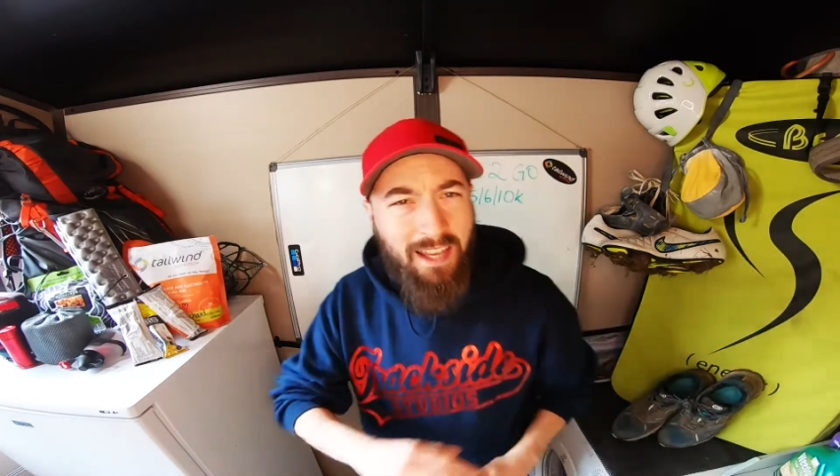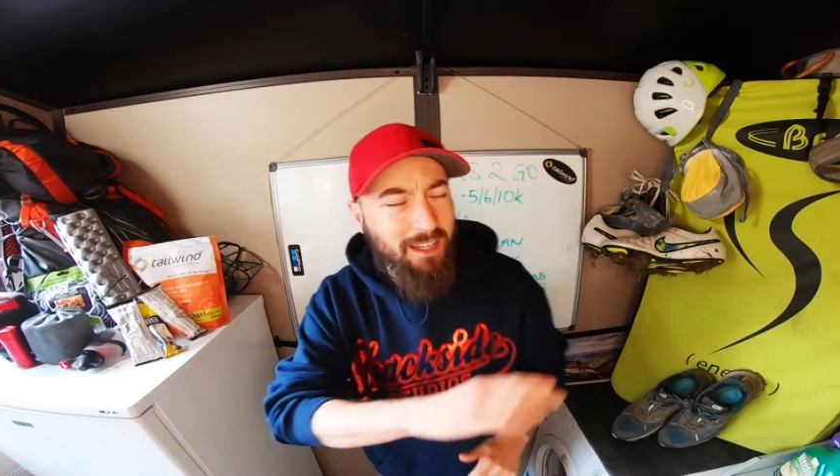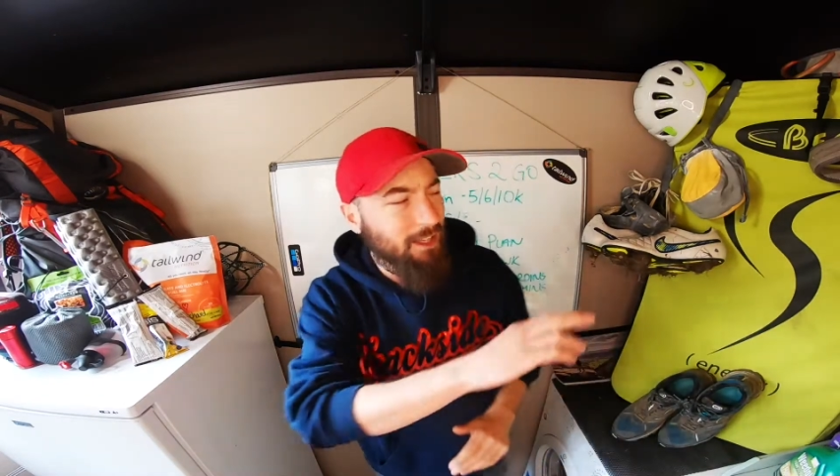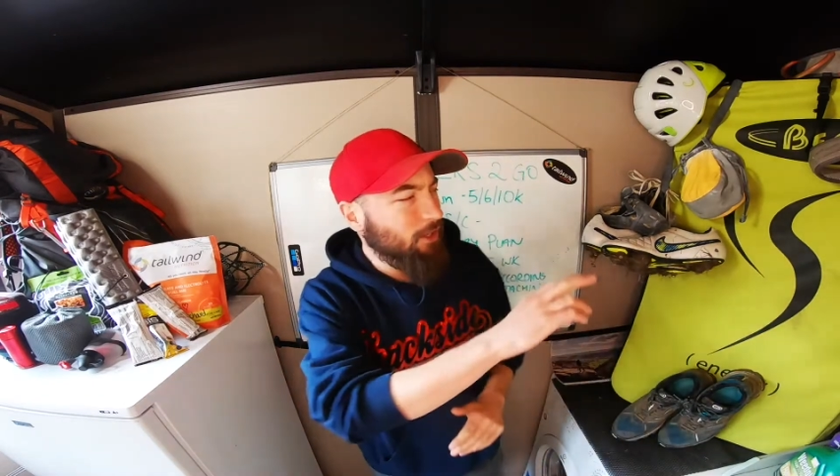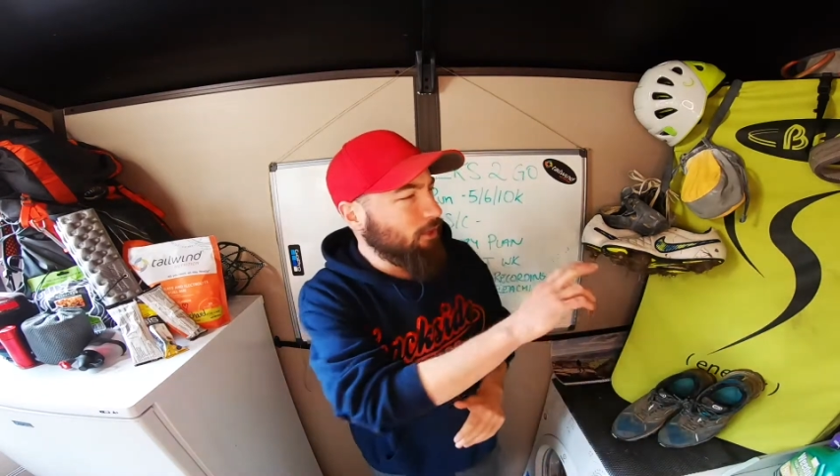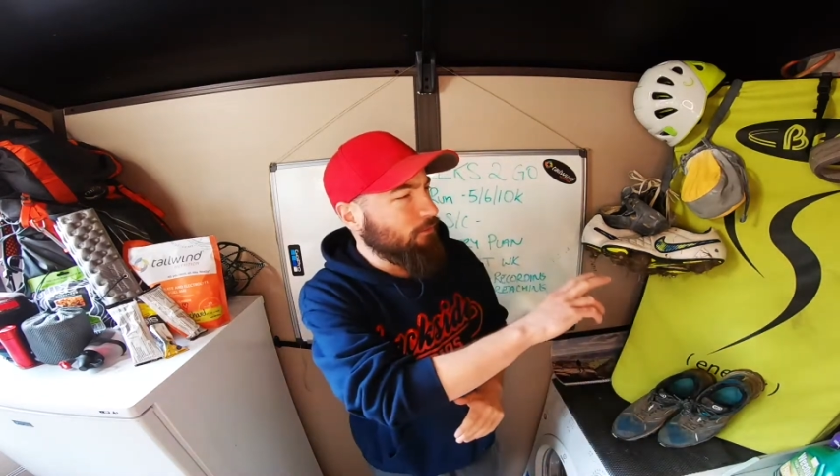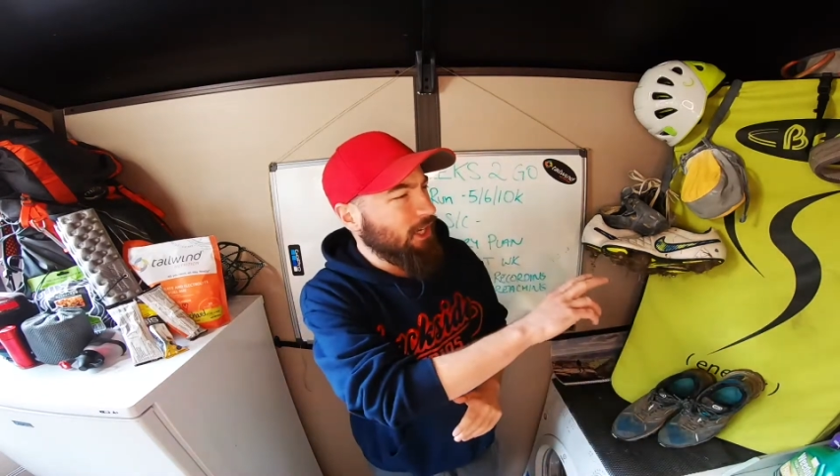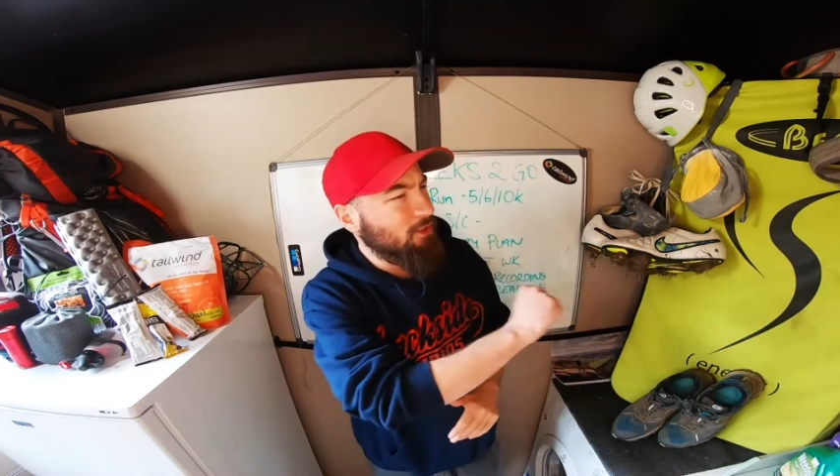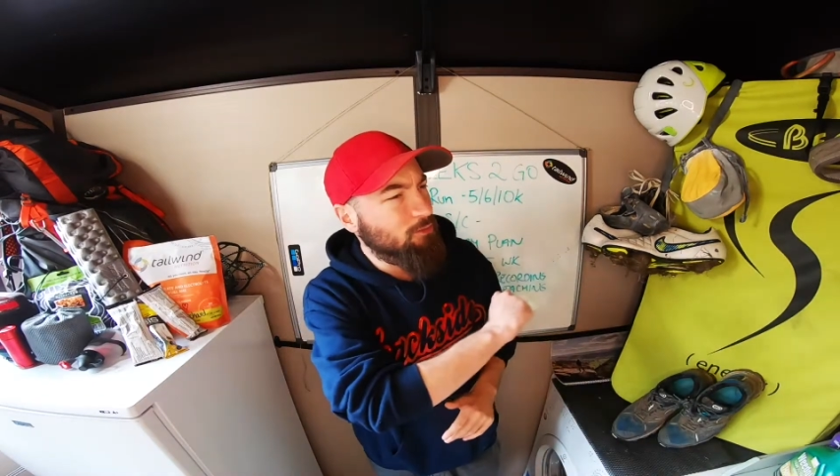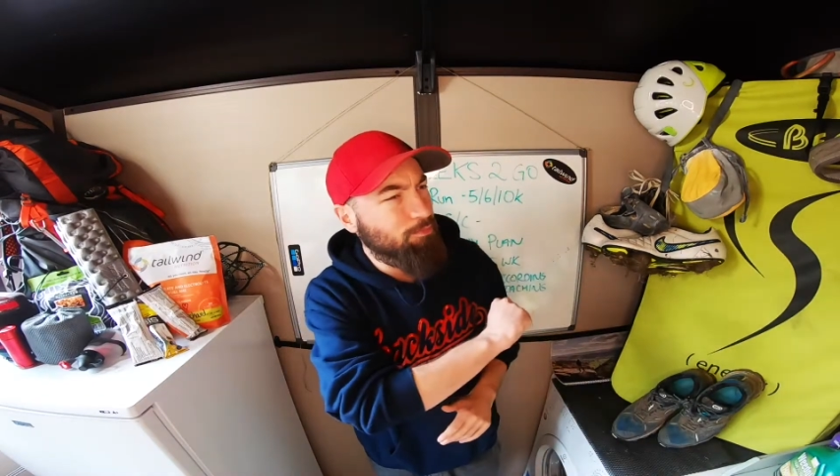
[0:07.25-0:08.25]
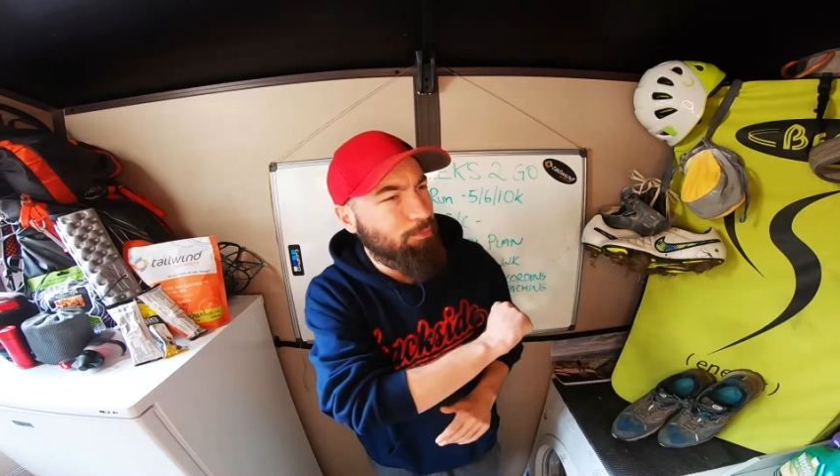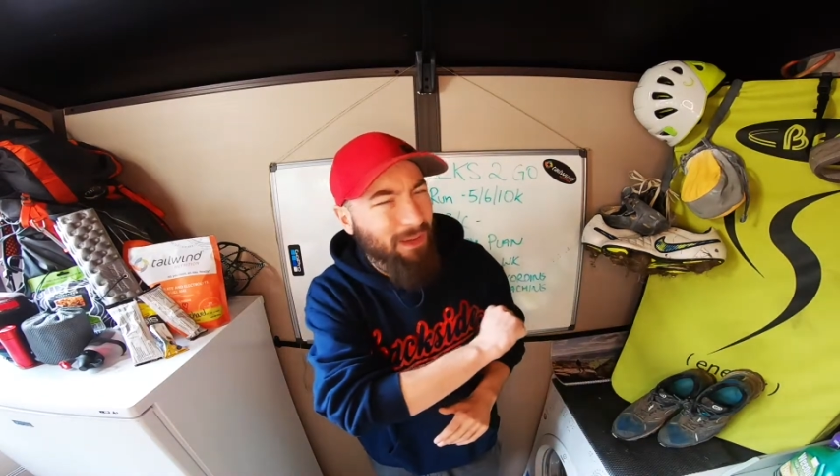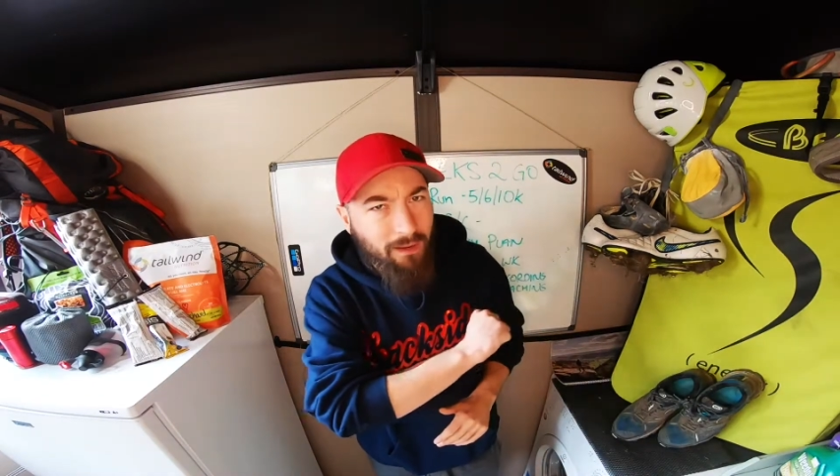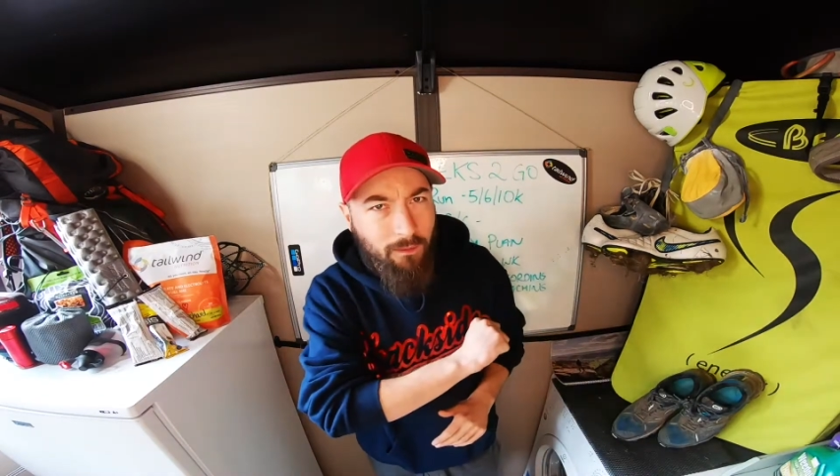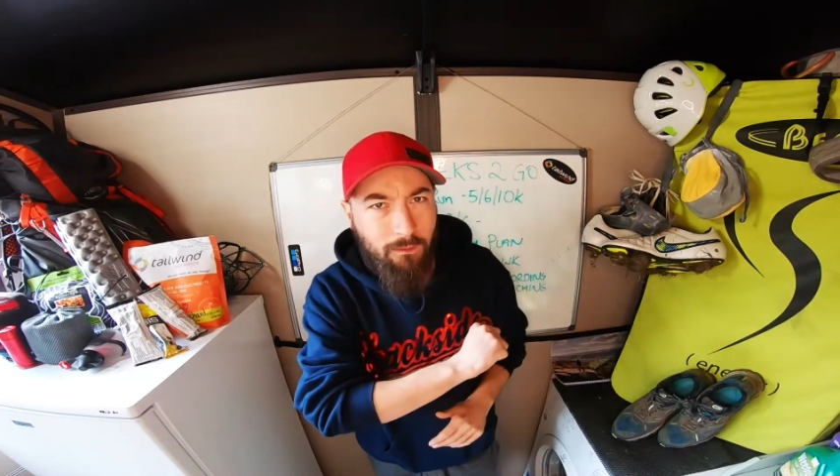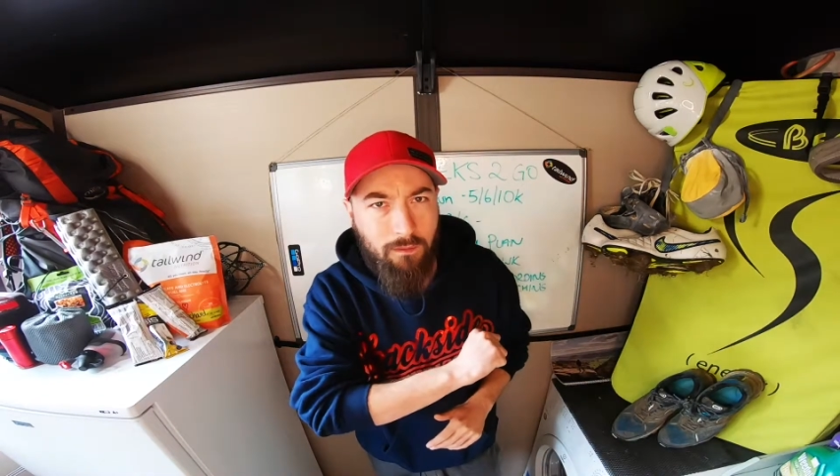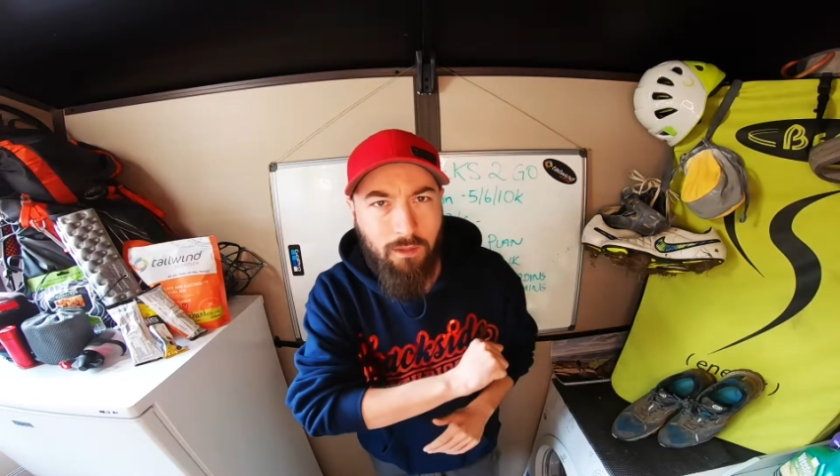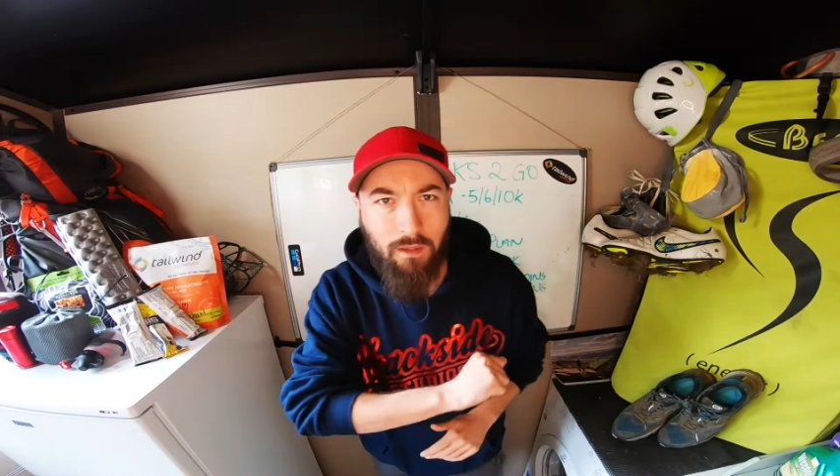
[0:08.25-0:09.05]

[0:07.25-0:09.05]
Hit that notification bell,